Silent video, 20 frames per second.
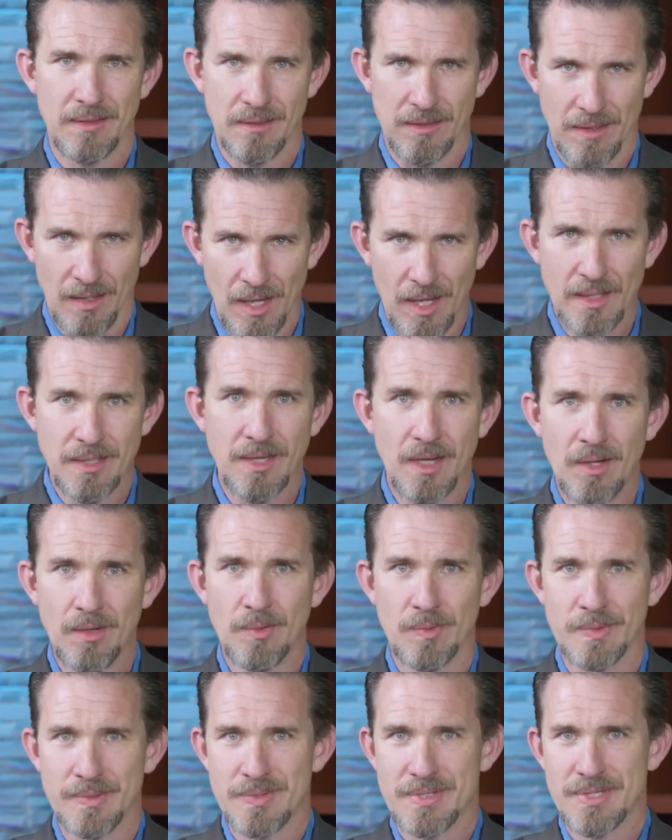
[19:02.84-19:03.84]
God
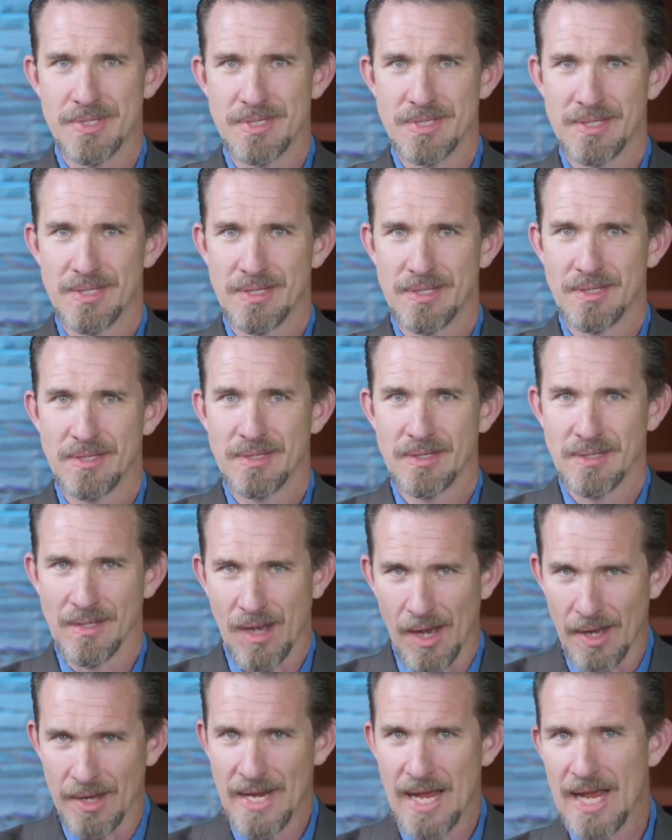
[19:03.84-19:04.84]
knows.
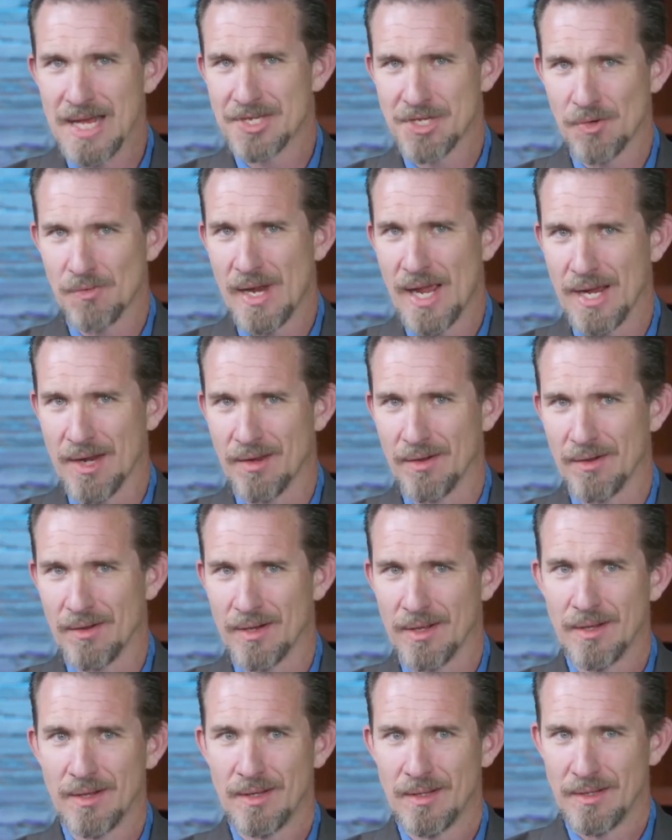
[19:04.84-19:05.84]
God has a record.
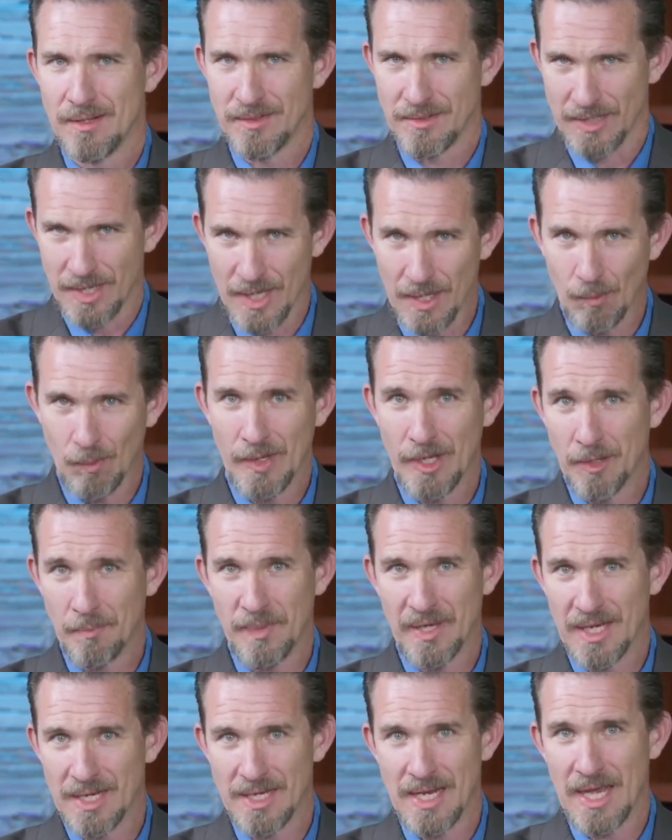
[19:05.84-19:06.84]
There will
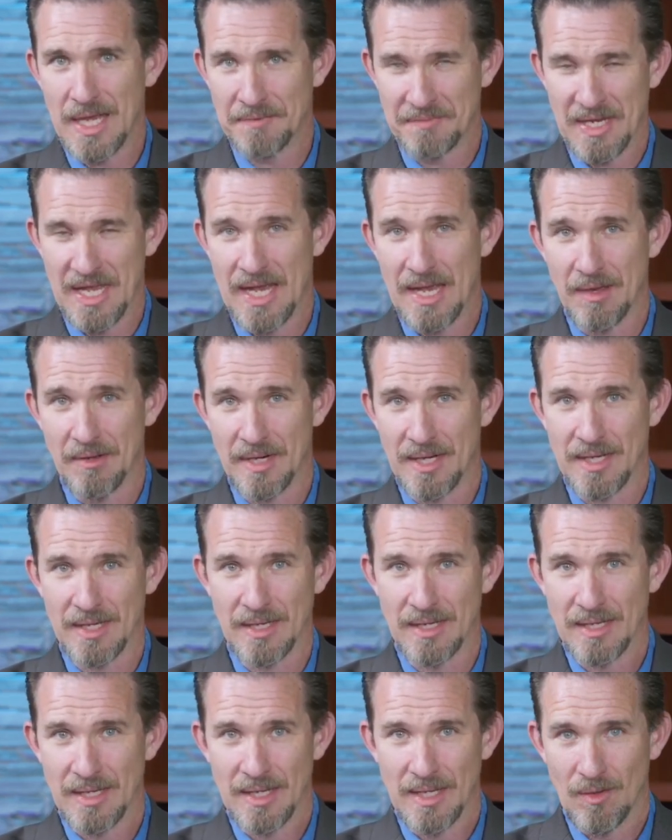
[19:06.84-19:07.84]
be a day of accounting.
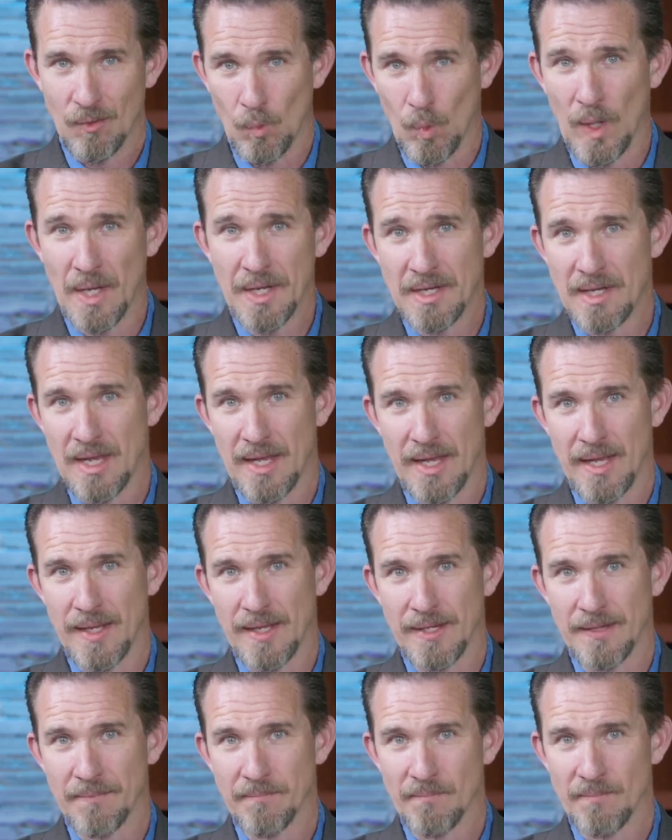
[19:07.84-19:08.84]
One
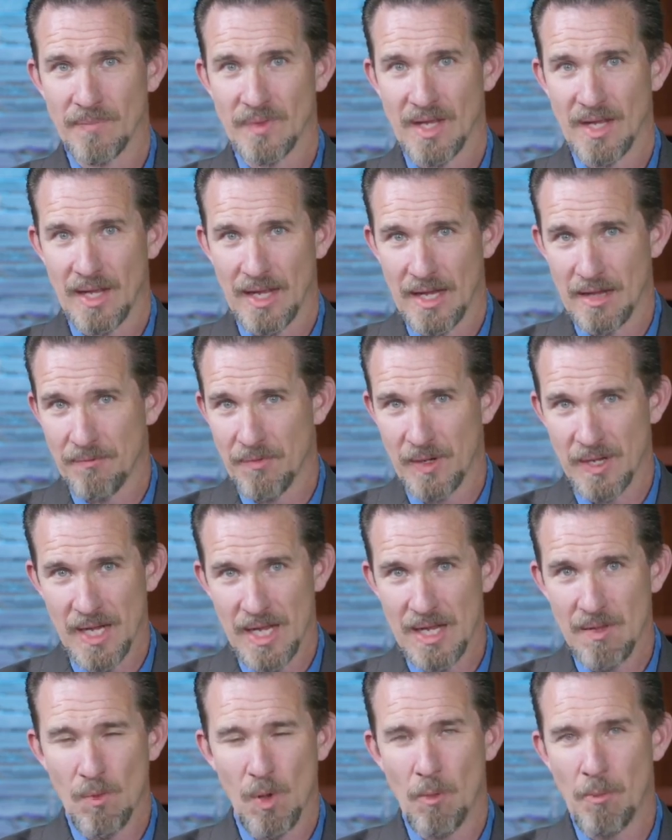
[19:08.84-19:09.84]
day, every
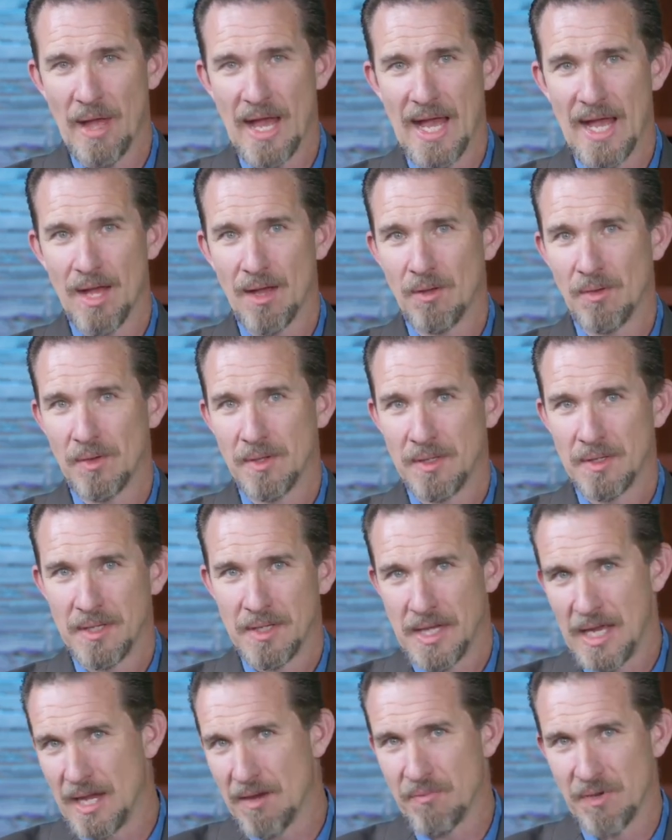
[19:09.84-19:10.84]
knee will bow,
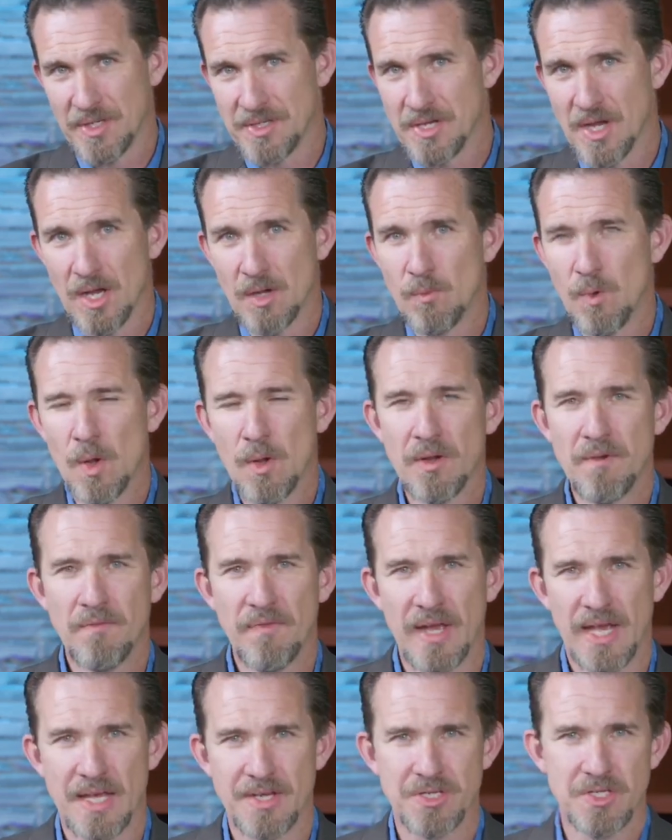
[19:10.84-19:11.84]
every tongue will
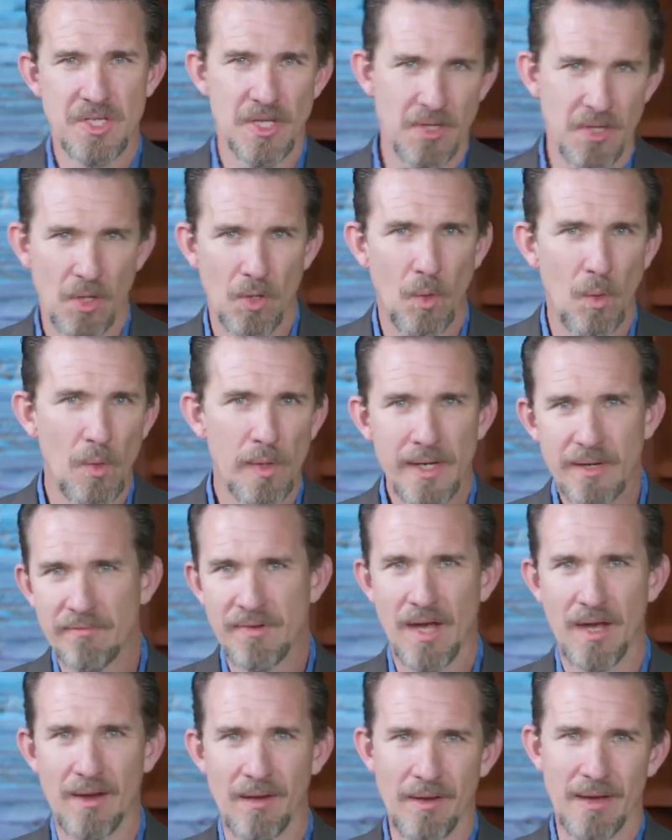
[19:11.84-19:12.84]
confess to the glory of
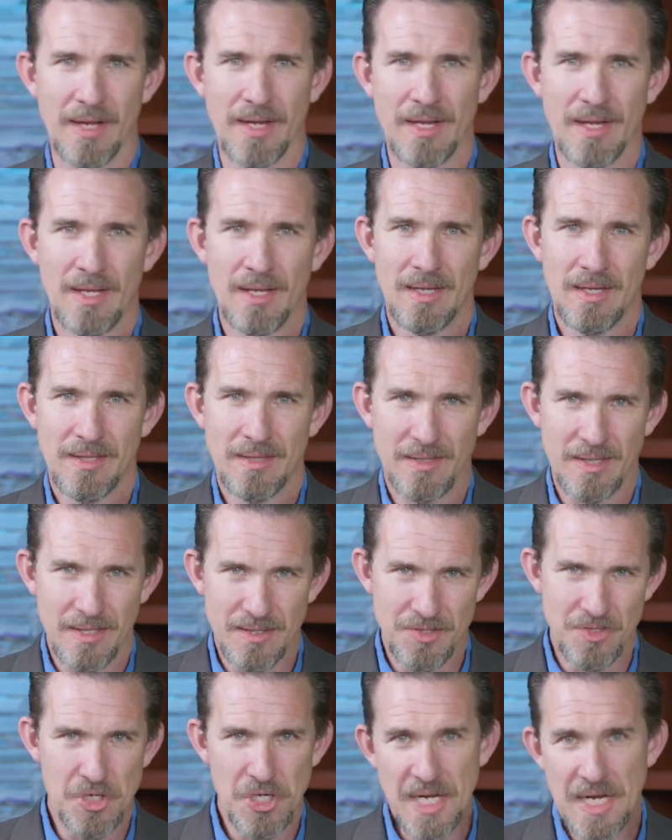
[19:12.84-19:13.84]
God
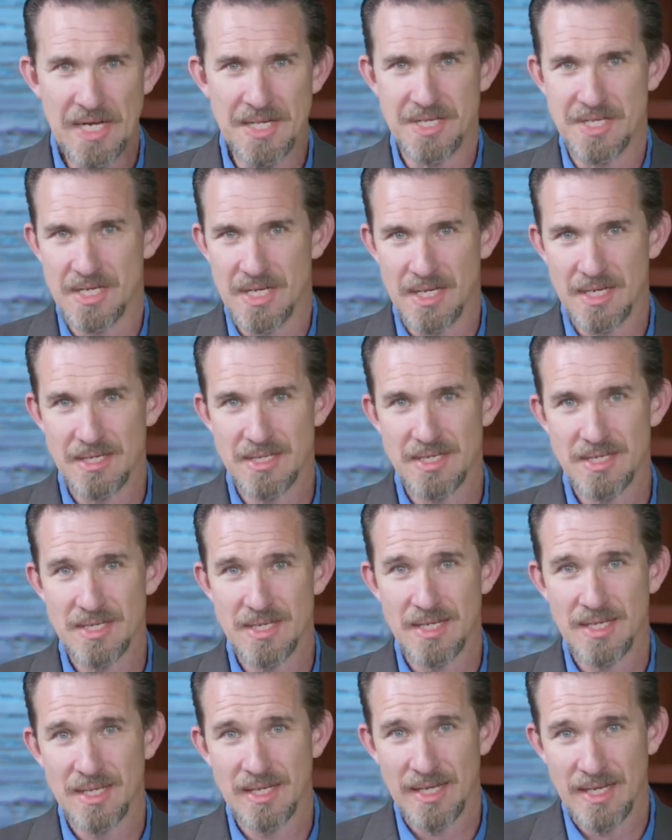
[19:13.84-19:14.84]
that Jesus
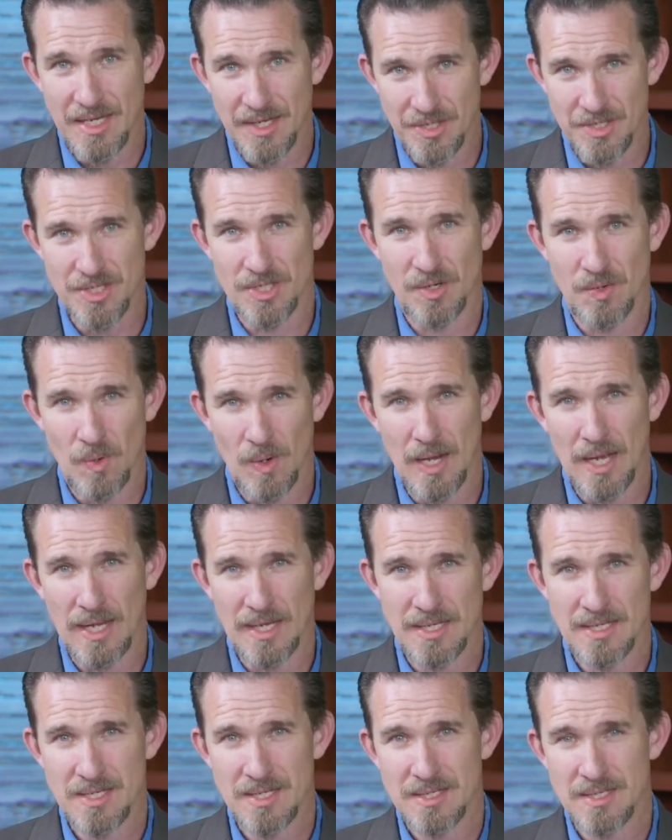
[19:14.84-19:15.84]
is the
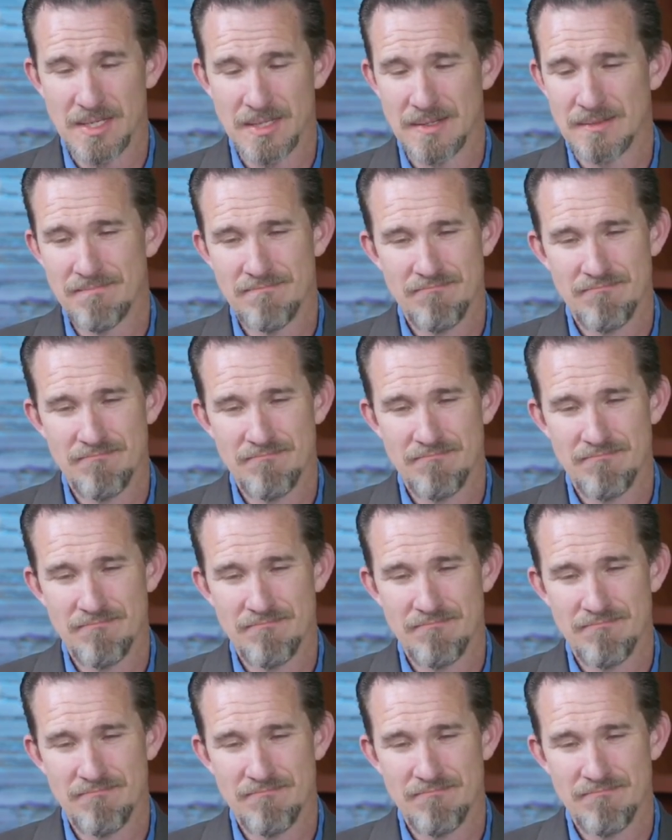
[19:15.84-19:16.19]
Christ.